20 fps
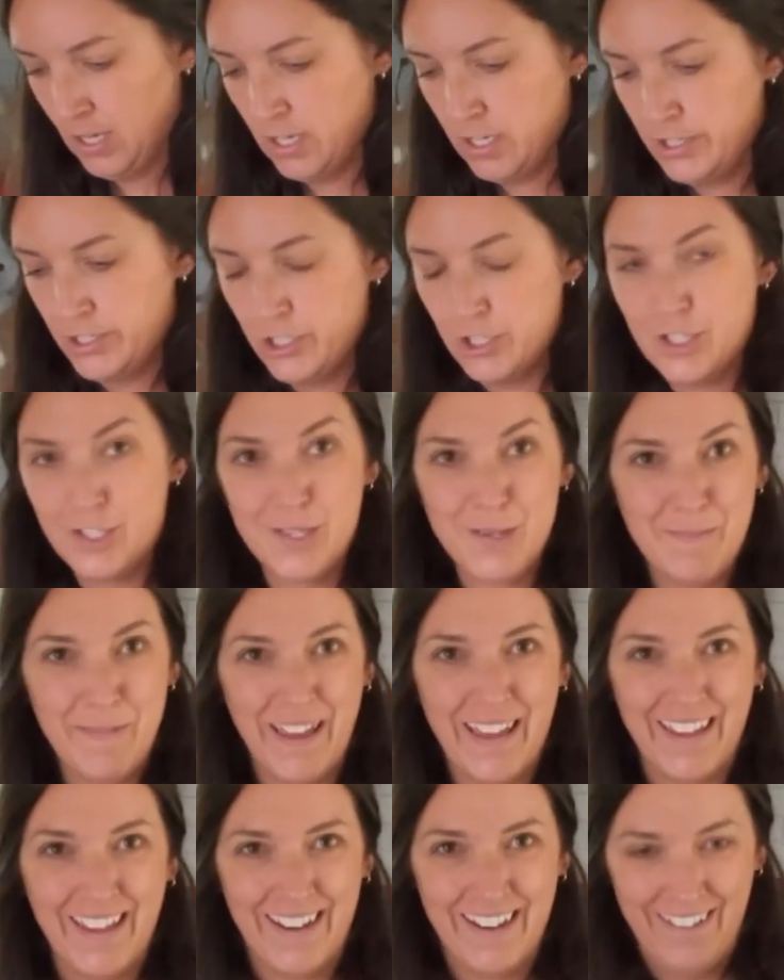Just to
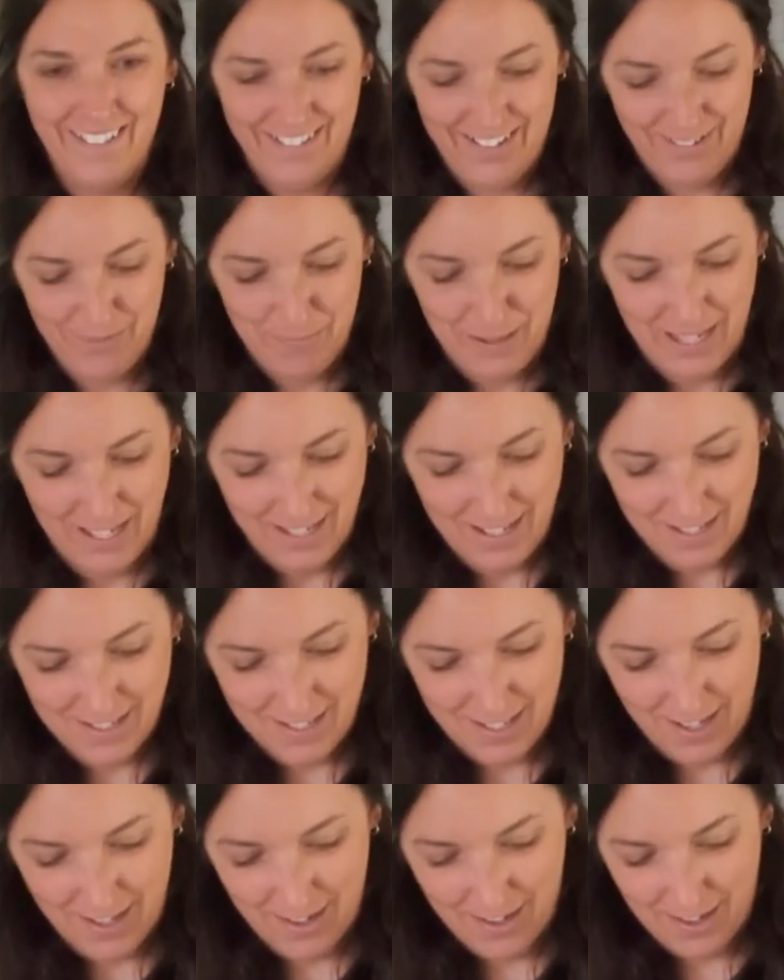make it a little bit
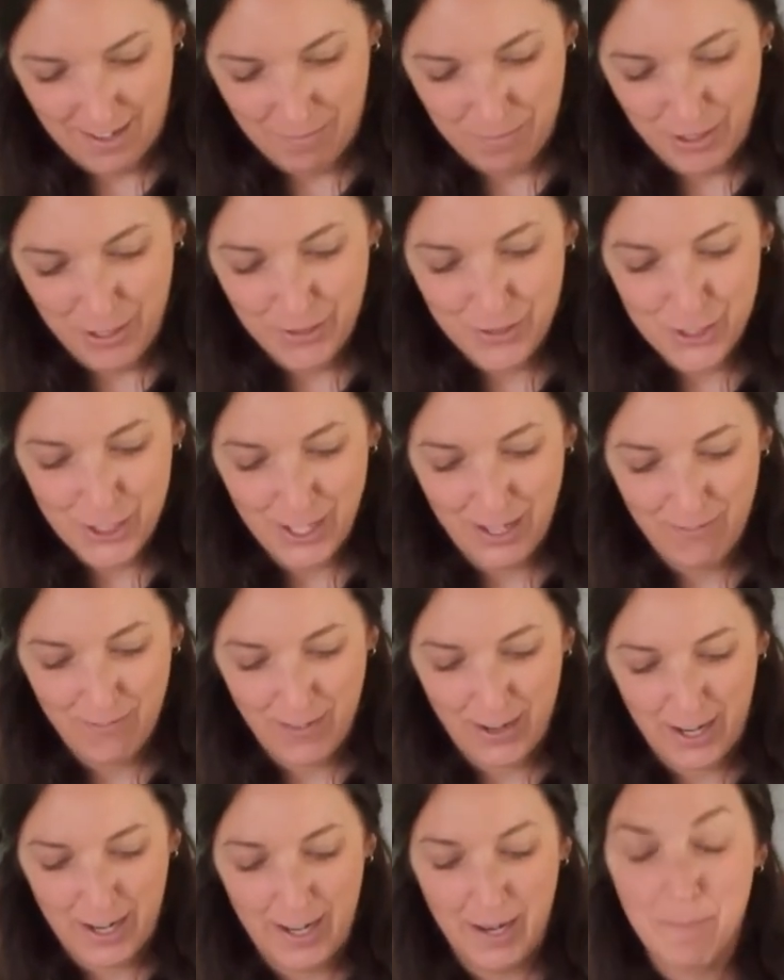easier. I'm usually
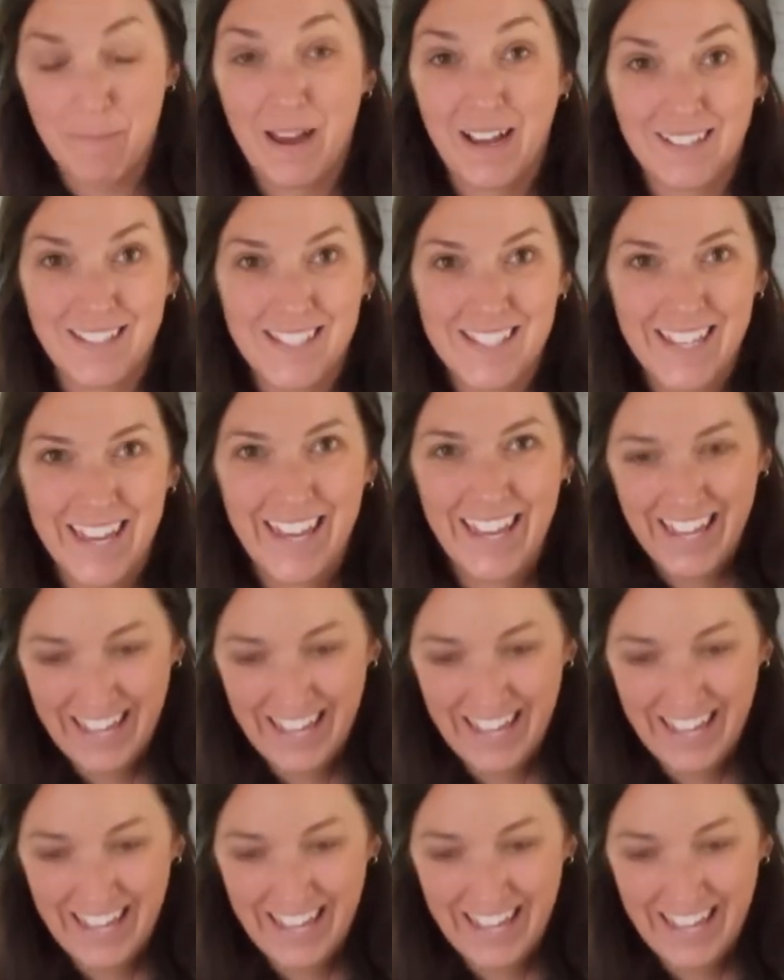very messy,